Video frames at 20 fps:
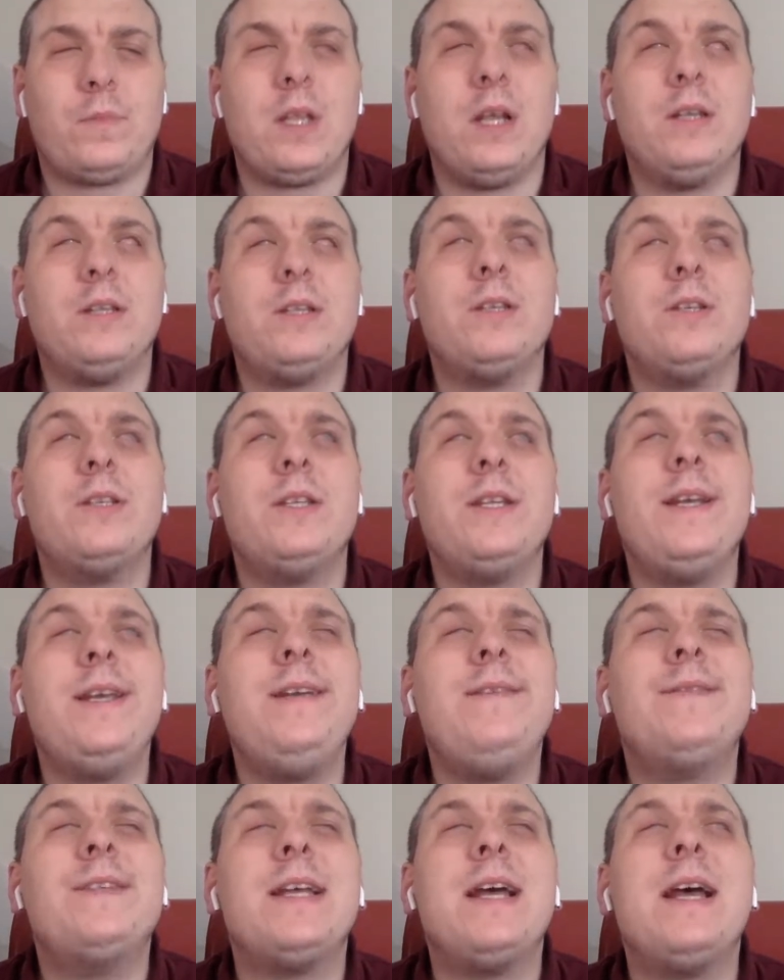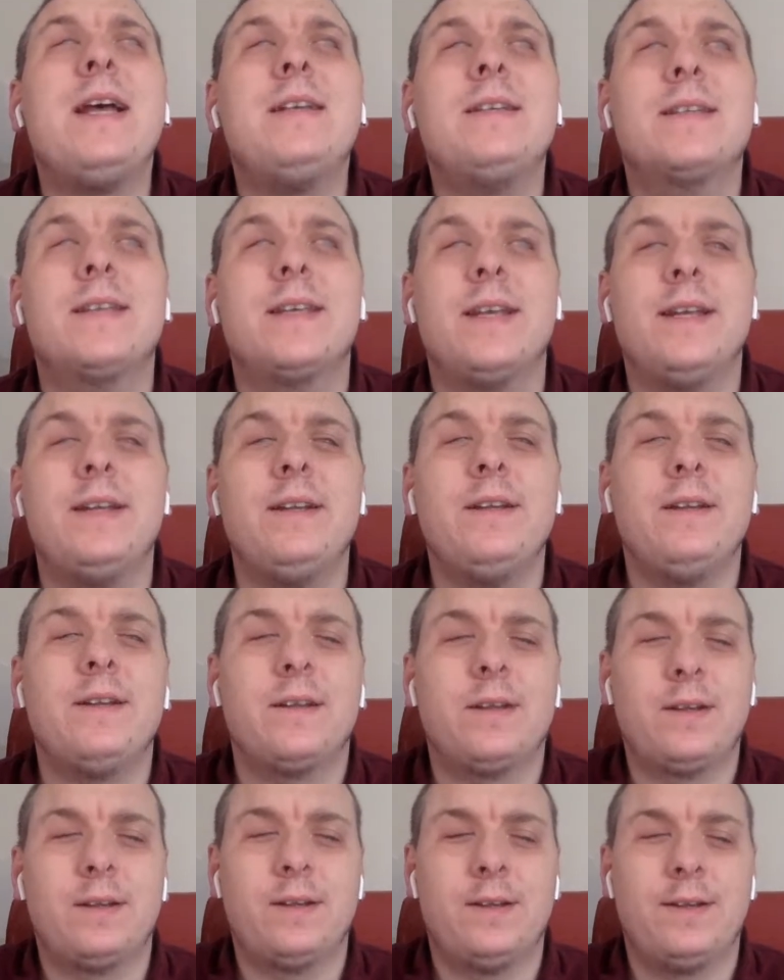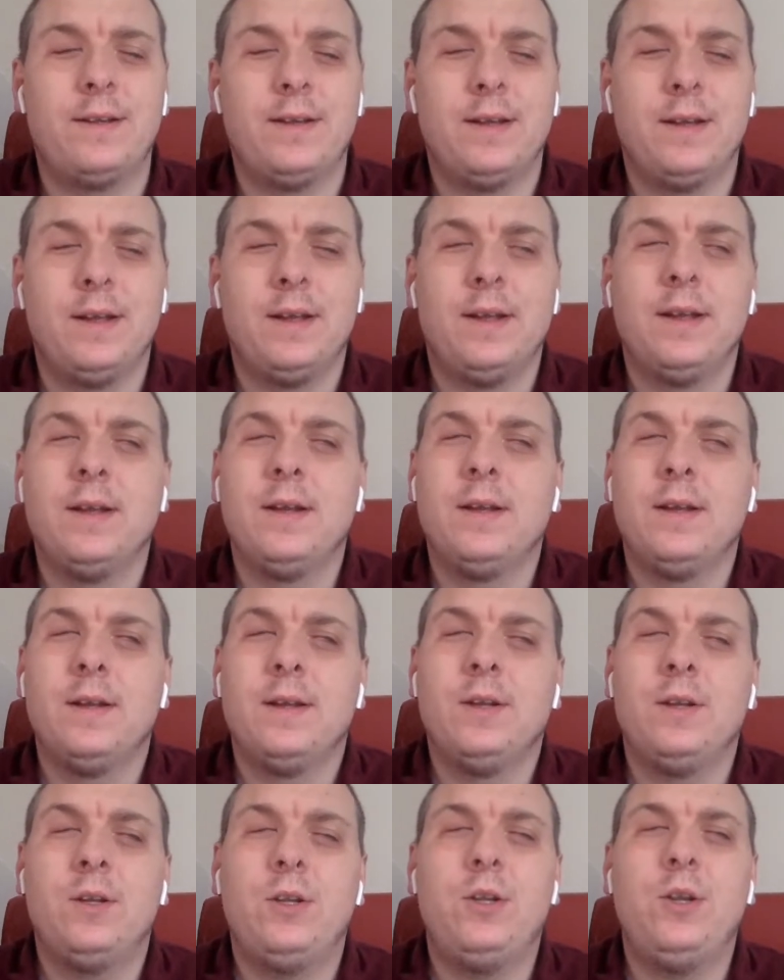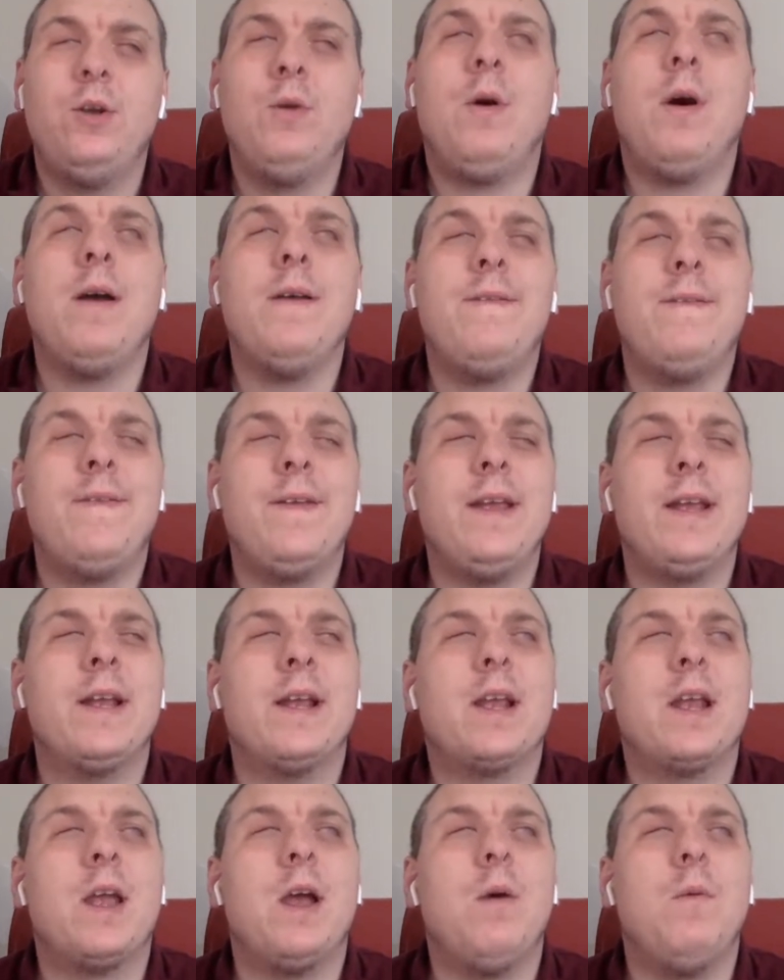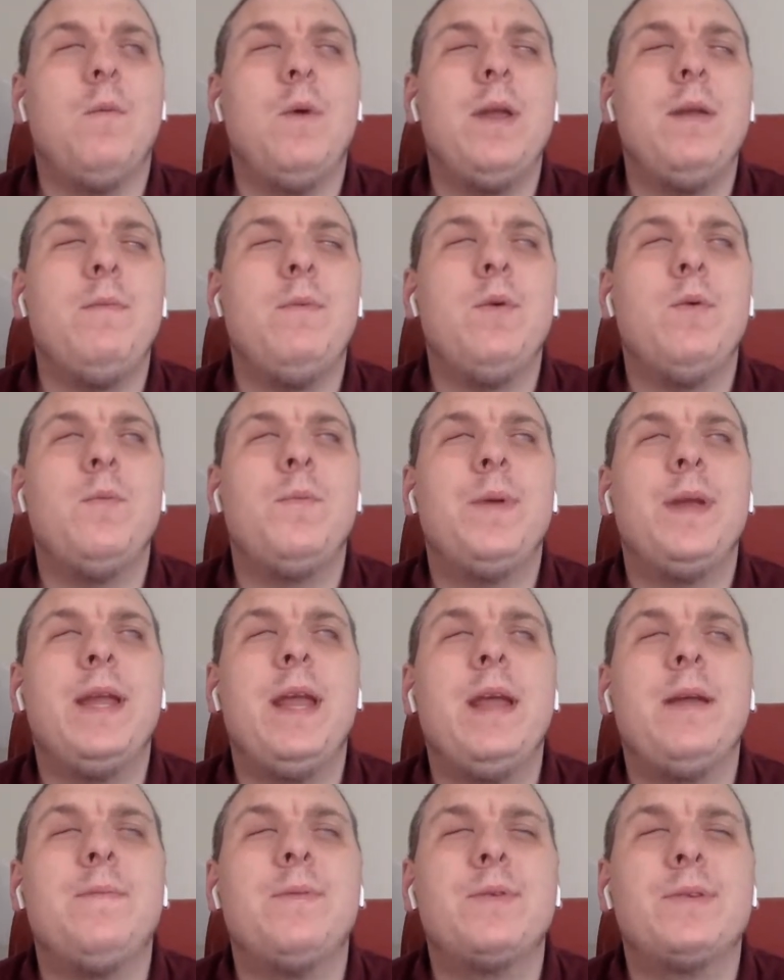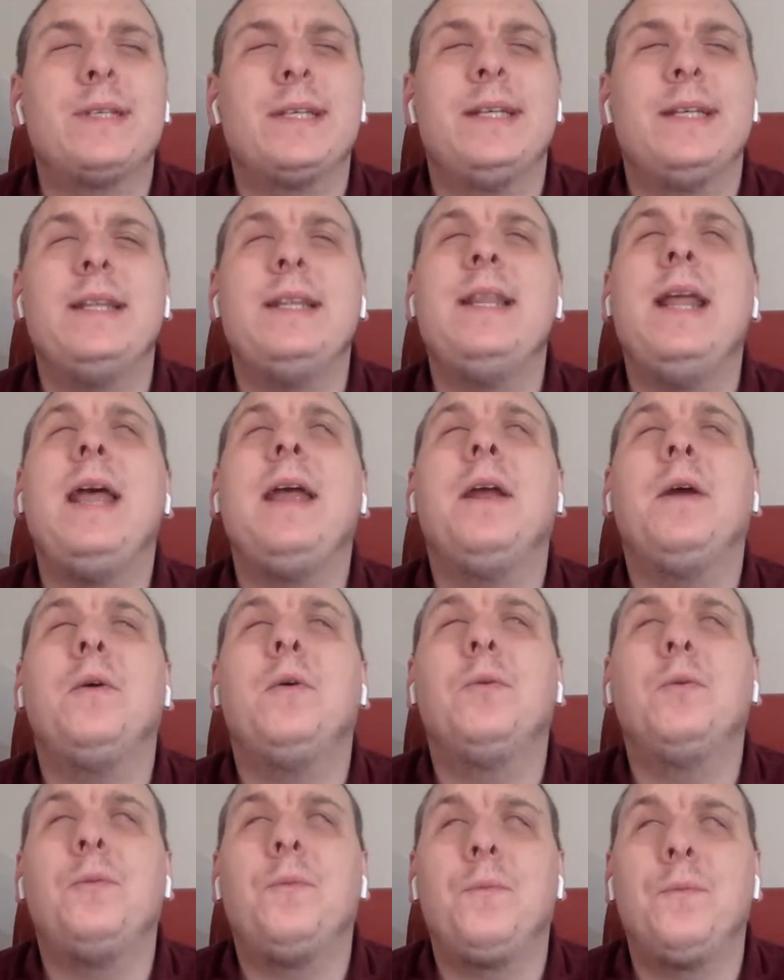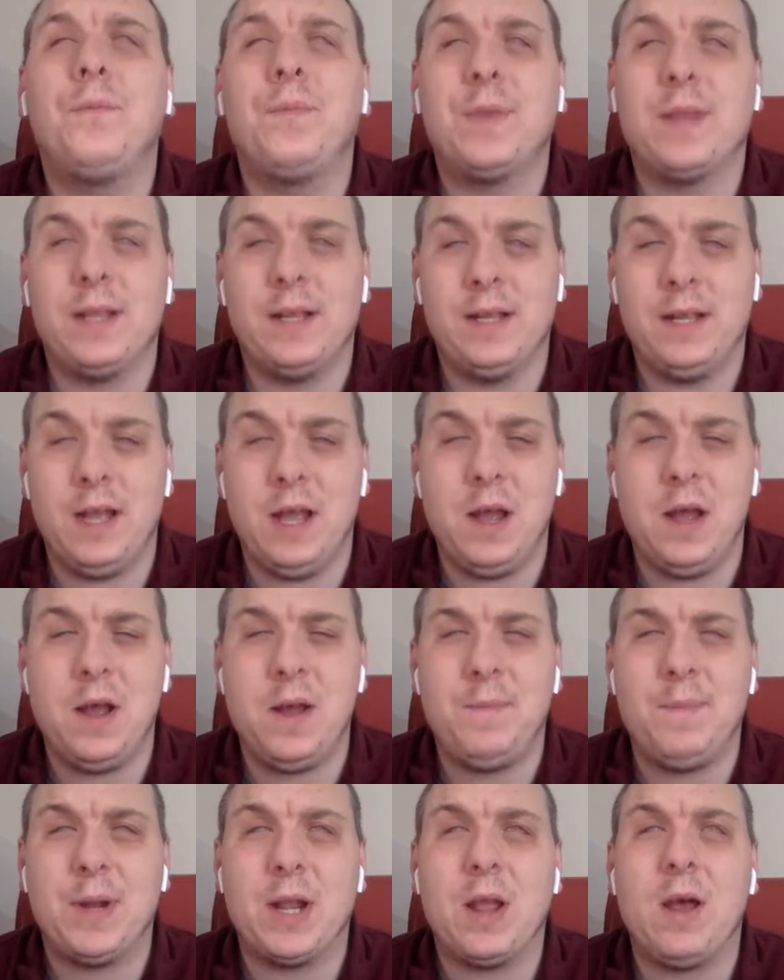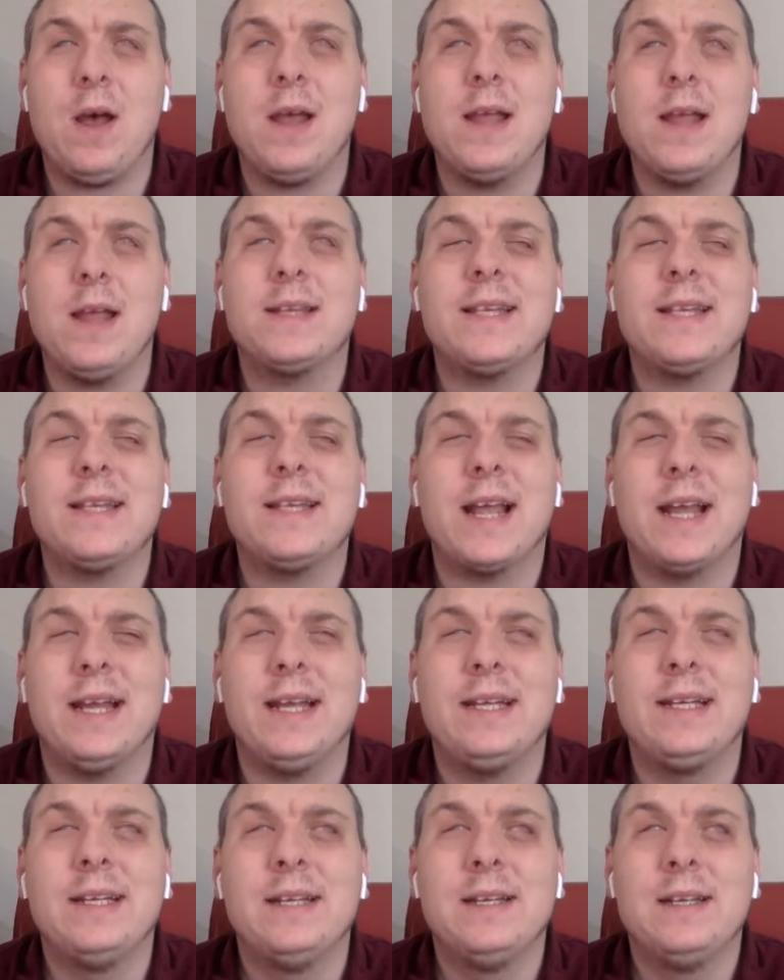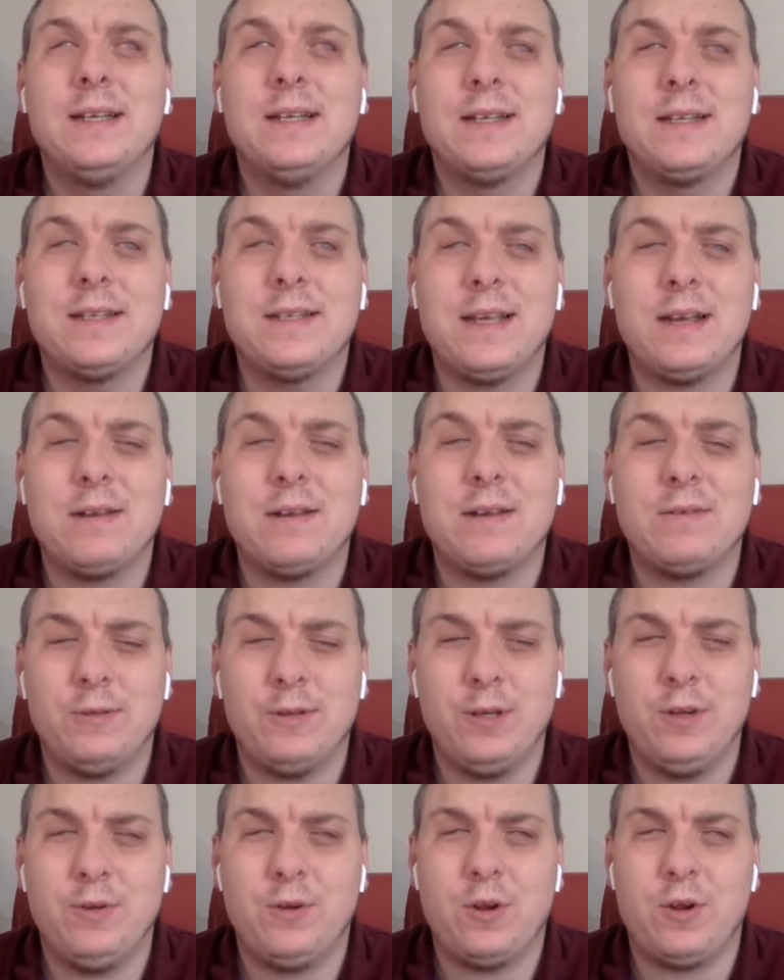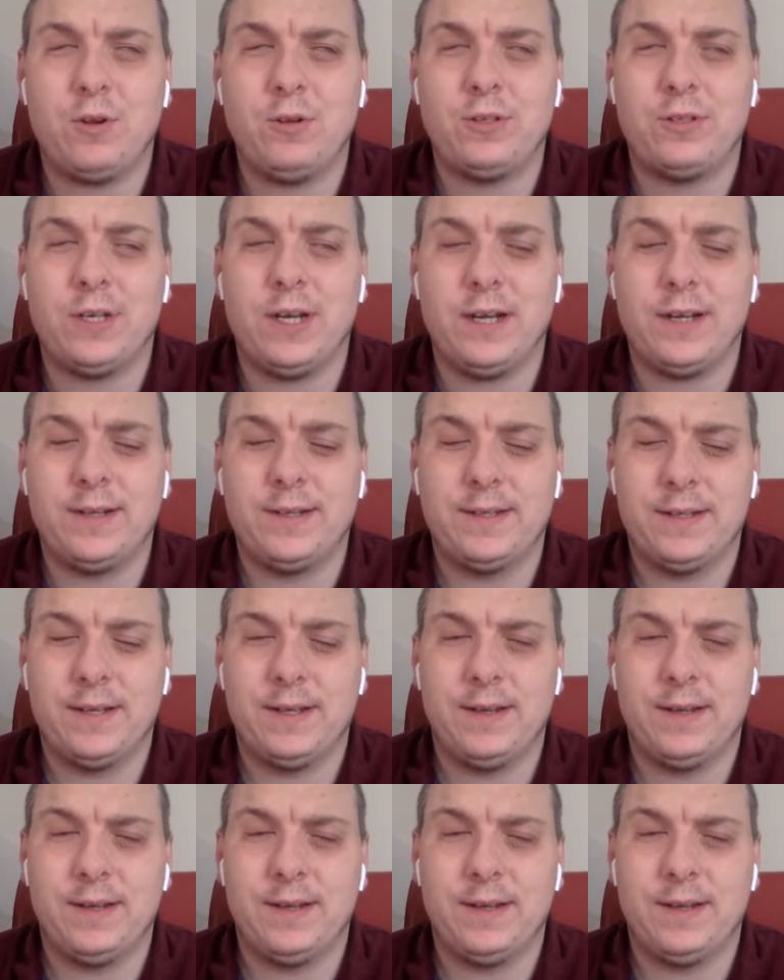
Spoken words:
So Steve's asking, do I think we will be able to nail Bukayo Saka down to a new contract?